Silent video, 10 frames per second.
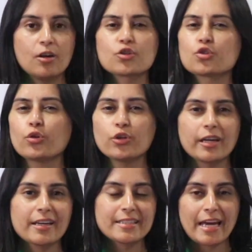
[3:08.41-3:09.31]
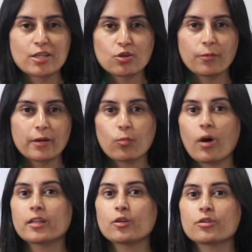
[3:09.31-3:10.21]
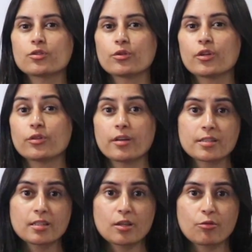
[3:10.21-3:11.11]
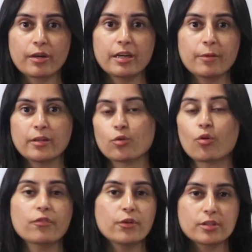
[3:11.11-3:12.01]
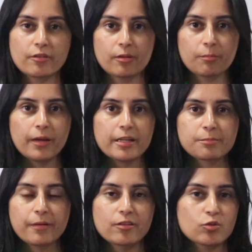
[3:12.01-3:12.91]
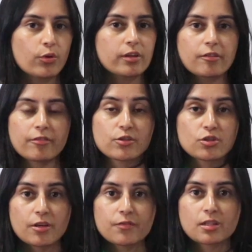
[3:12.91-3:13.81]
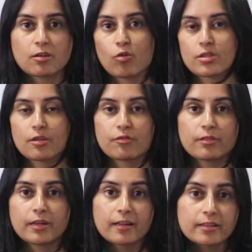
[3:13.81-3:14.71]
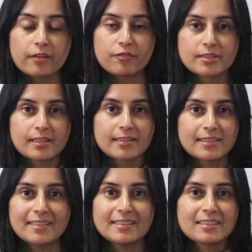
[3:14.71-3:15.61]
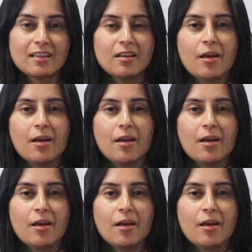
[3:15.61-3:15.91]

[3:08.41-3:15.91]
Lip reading: Sure, you get a taste of it while you're doing your nursing degree when you go for your different placements, doing different shifts across different healthcare facilities,